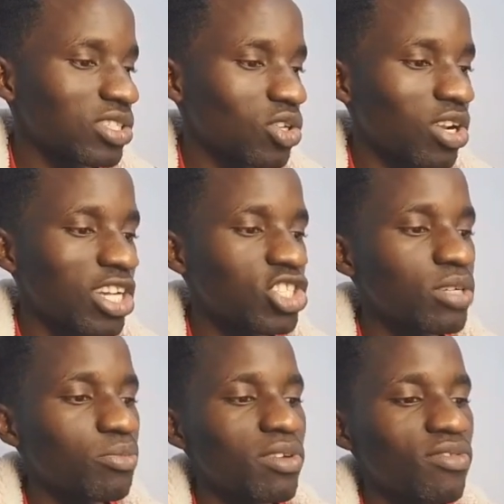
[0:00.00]

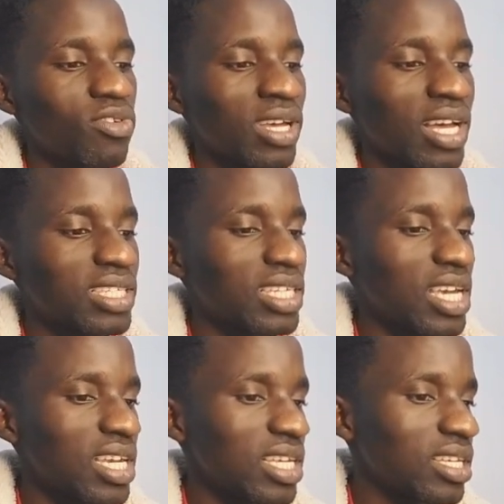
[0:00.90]
Scholarship, if you got
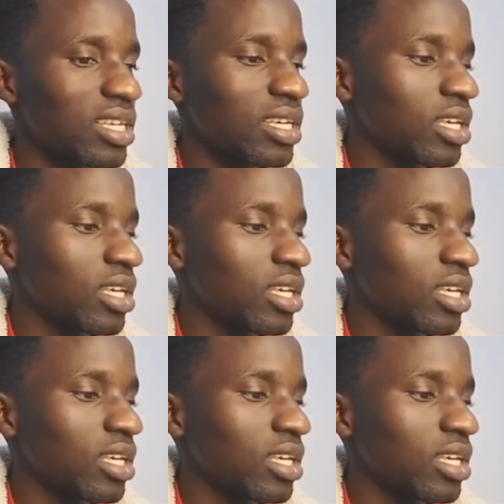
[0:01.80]
any,